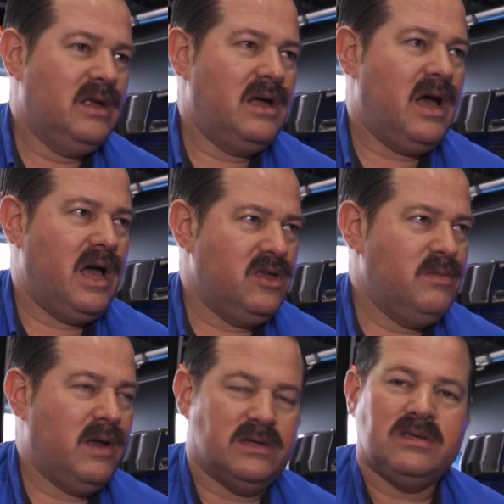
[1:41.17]
you
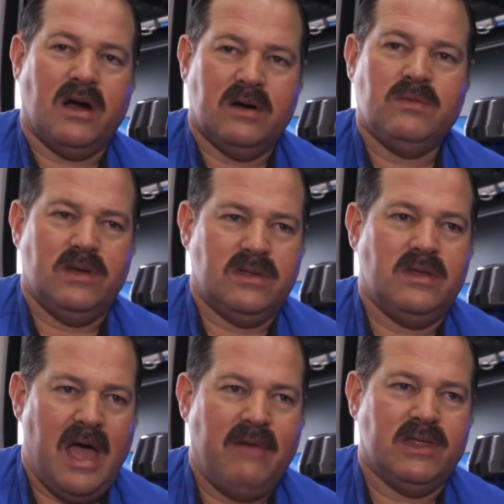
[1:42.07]
better start
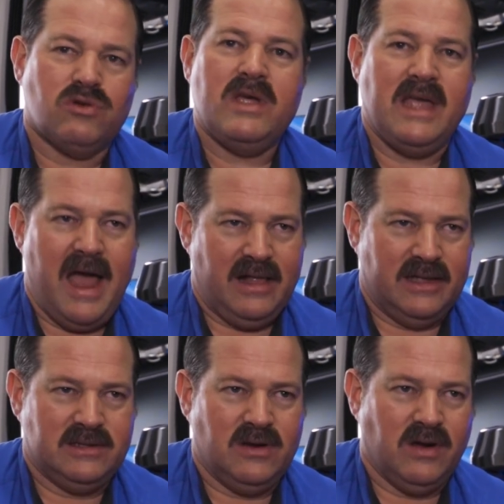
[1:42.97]
with having 3 gallons.